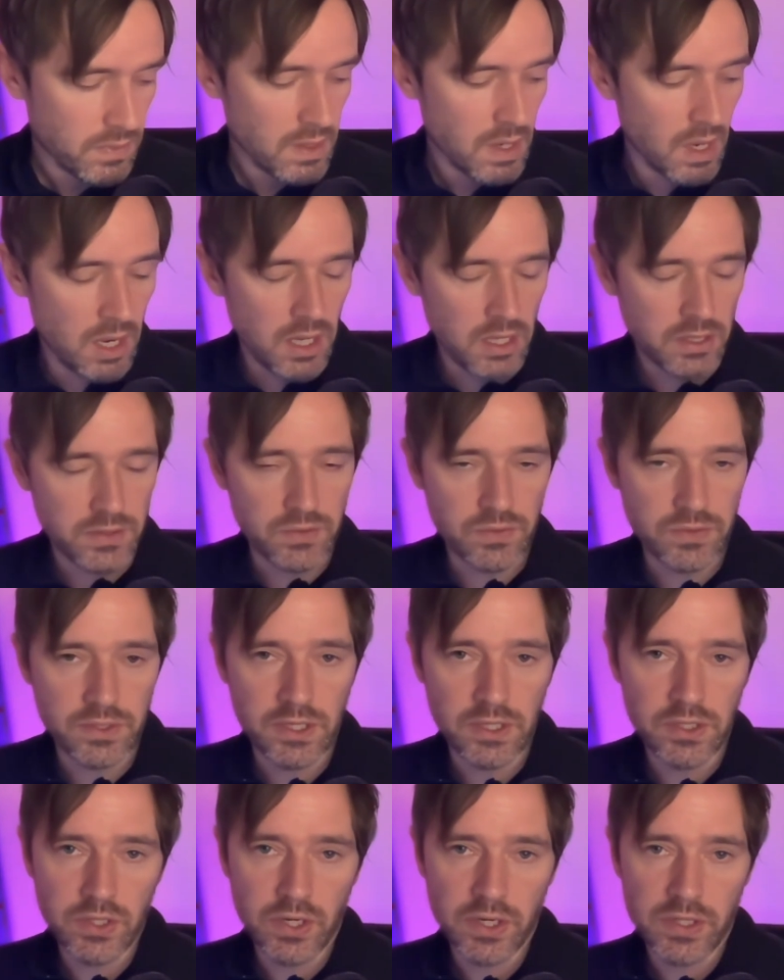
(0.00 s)
Arsenal's an
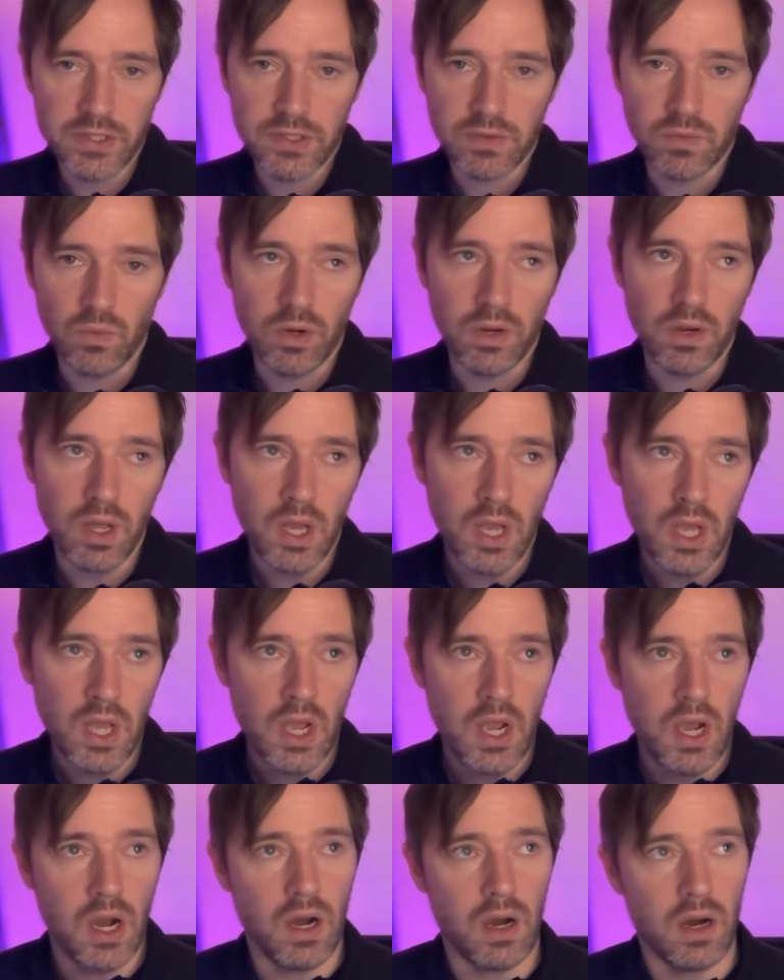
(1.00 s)
interesting one.
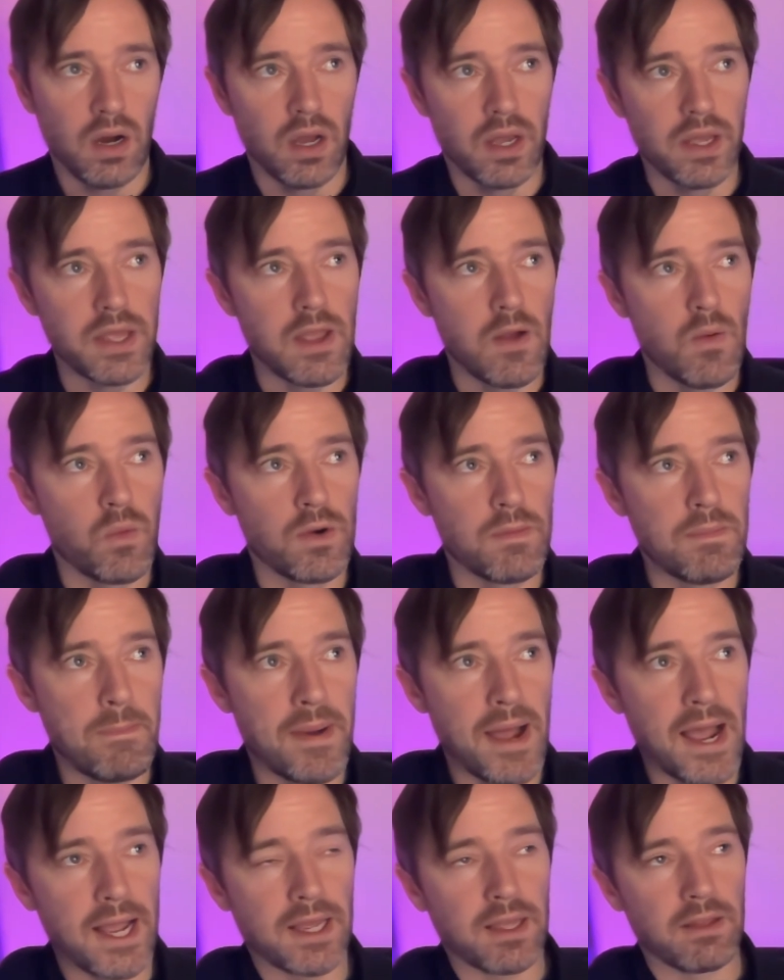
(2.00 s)
I would
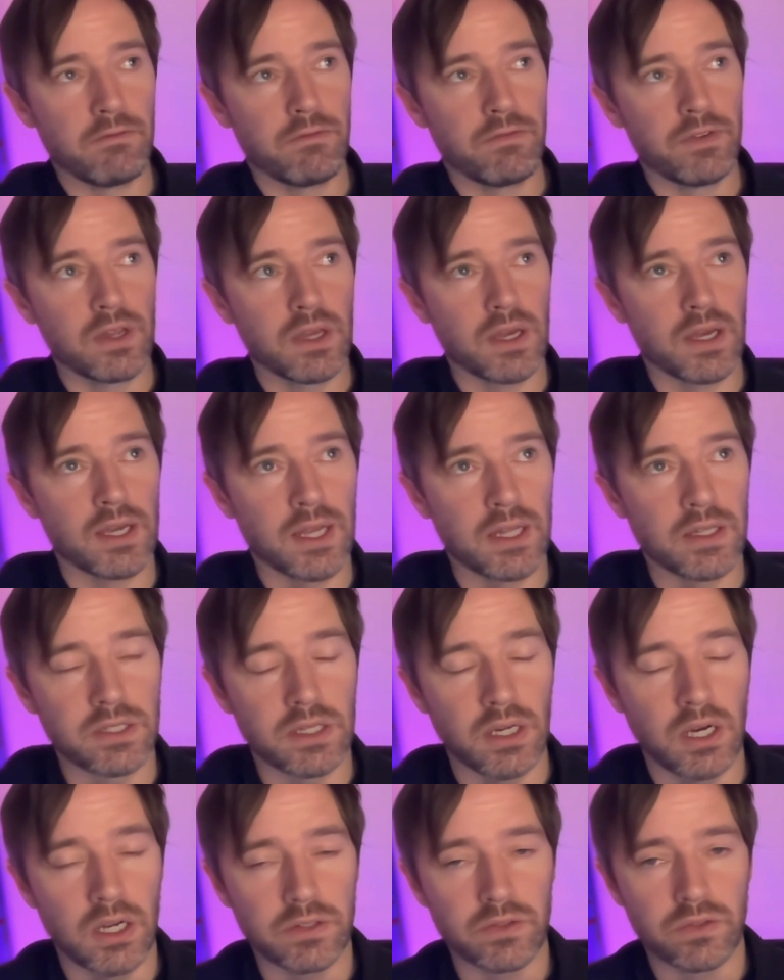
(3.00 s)
back Villa against
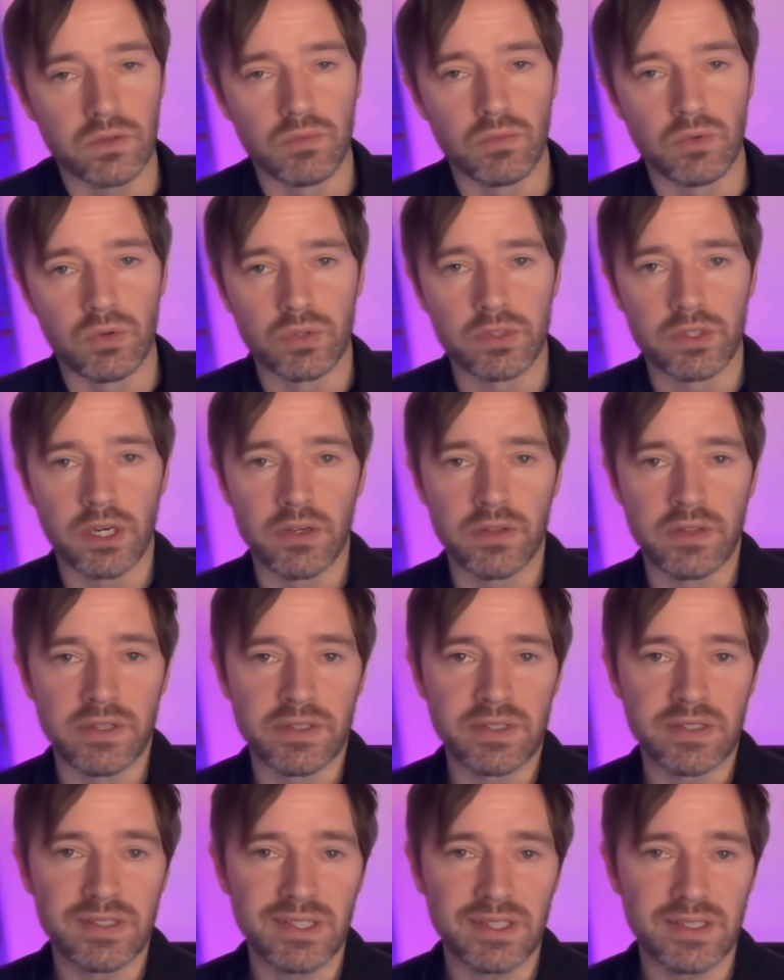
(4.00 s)
Arsenal more so than
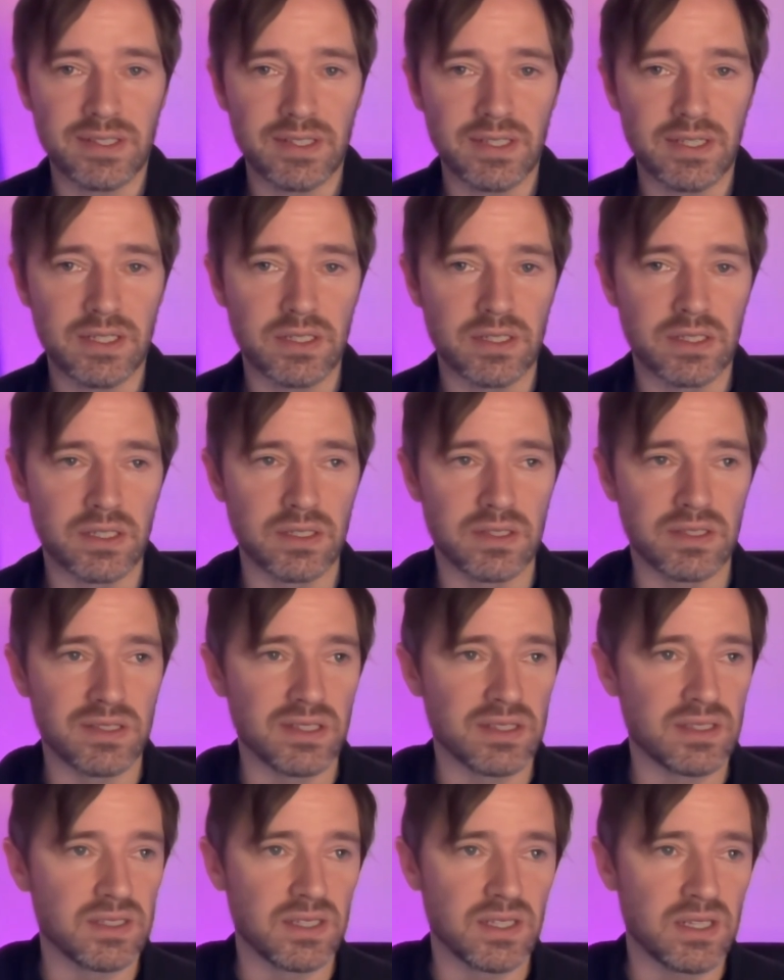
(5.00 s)
City, just because
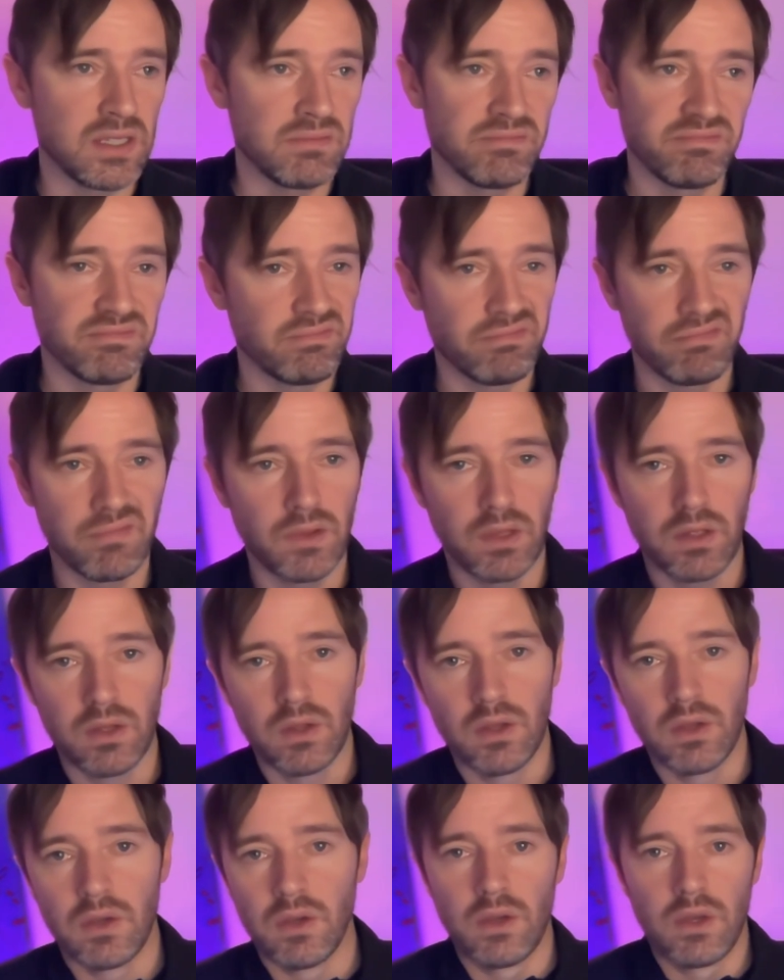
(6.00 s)
City,
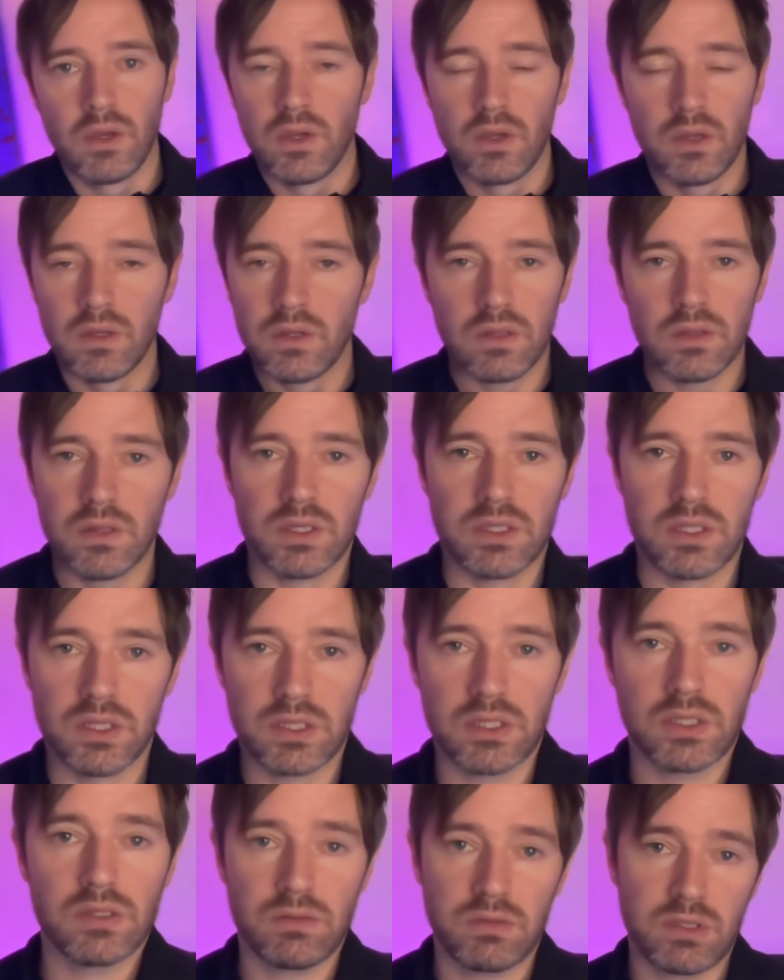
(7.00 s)
they're
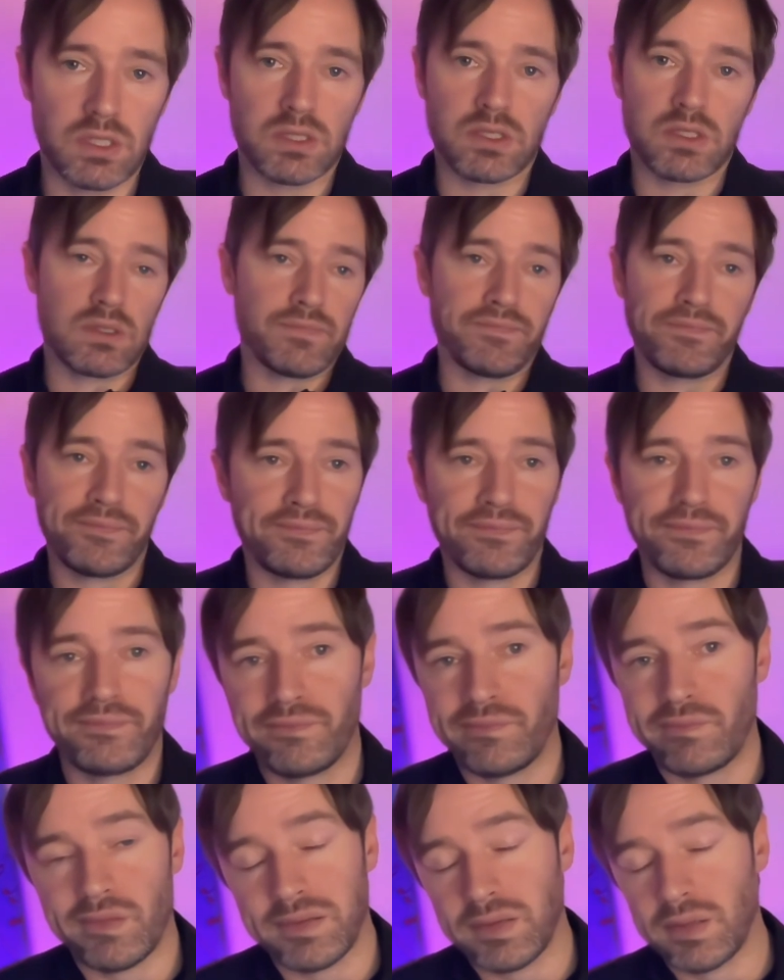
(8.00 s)
just
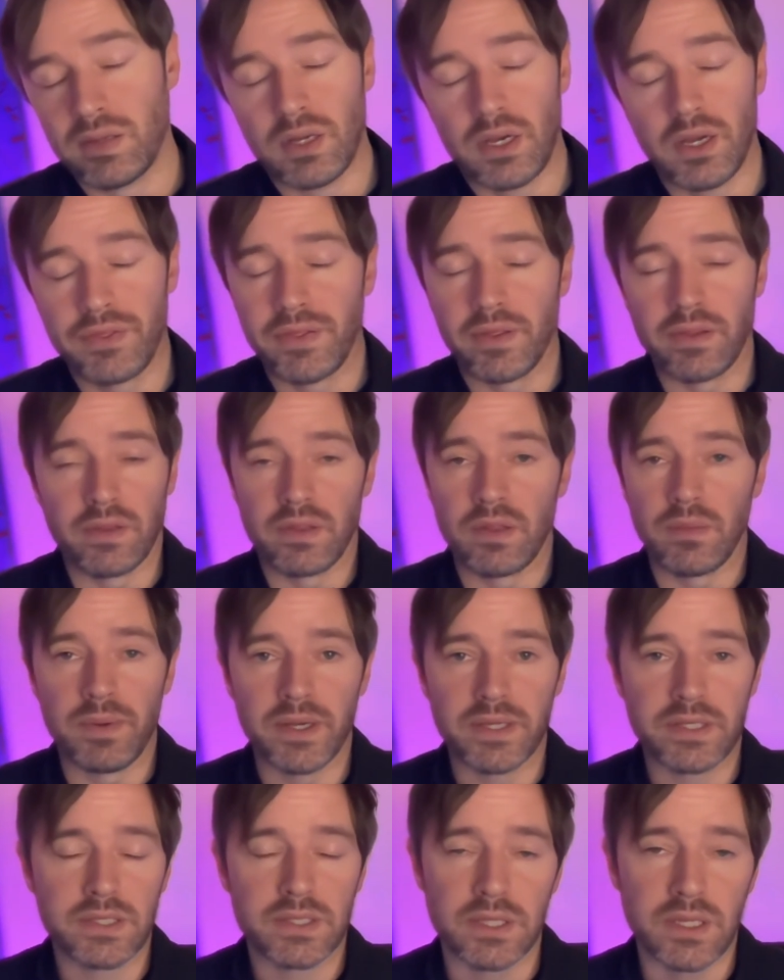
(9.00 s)
I think they're the
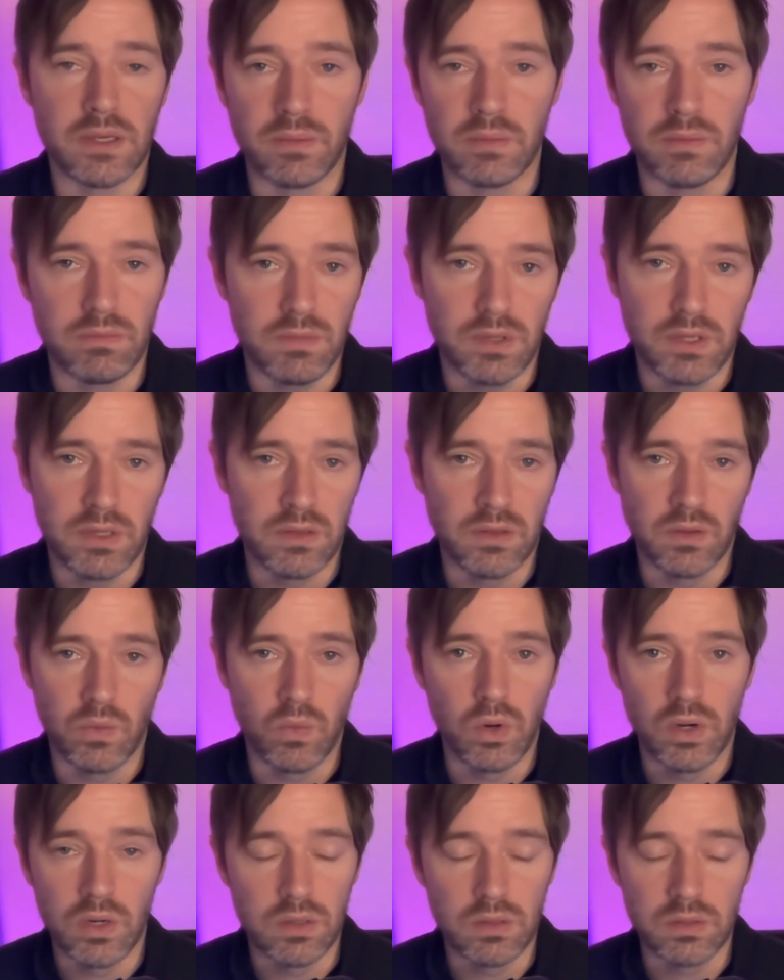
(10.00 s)
best team in the
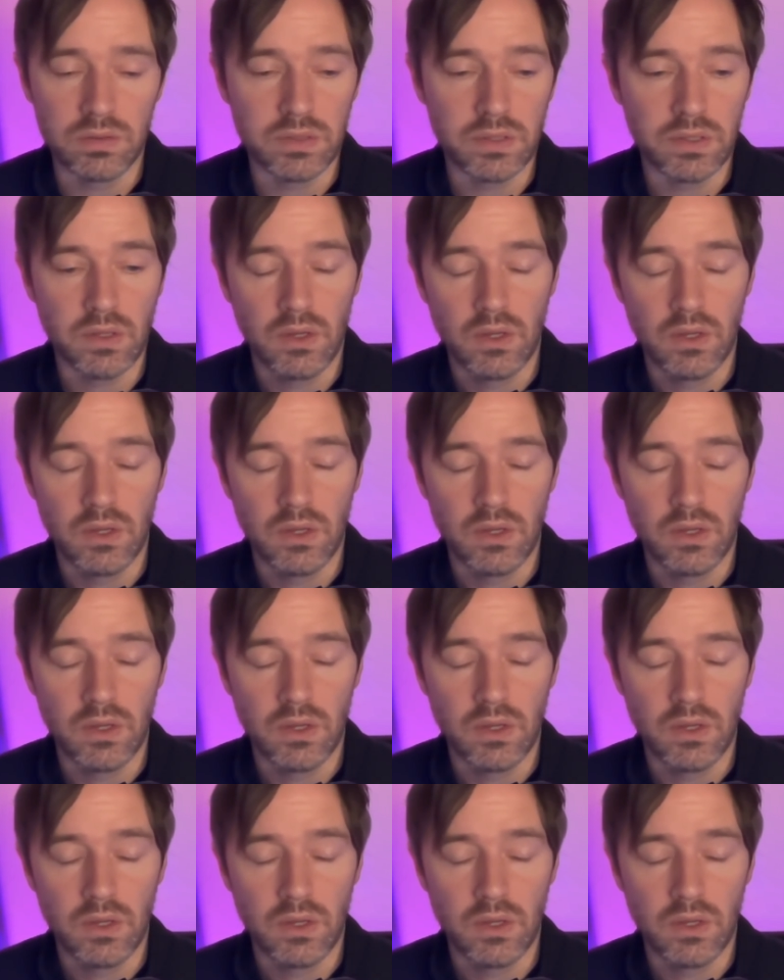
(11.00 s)
world.